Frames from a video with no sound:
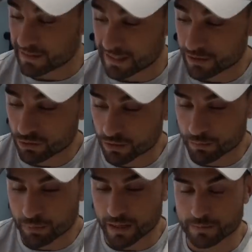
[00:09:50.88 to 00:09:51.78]
I've had it all
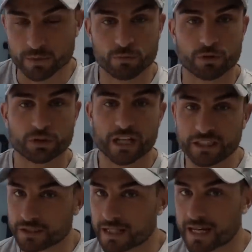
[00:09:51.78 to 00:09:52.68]
on prep, so I'm not
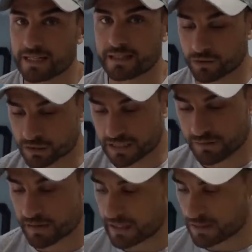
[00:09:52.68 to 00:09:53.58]
changing anything or
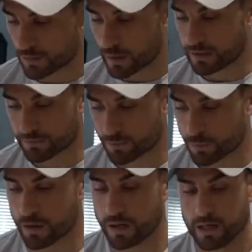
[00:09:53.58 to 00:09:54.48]
deviating away from
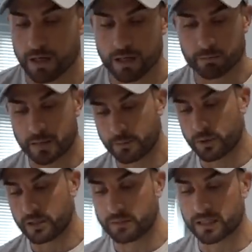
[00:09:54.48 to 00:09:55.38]
what my
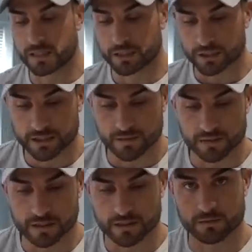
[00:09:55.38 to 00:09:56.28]
body and my digestive
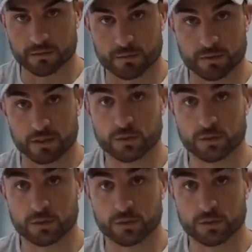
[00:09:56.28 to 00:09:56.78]
system has been